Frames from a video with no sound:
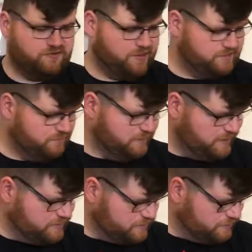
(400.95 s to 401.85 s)

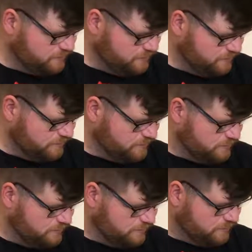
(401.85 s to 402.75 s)
transformation.
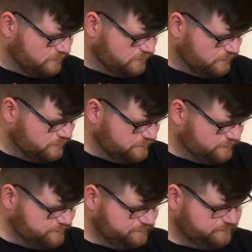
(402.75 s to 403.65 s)

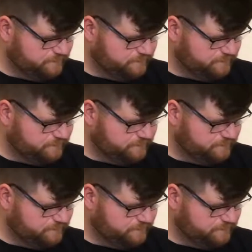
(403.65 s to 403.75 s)
And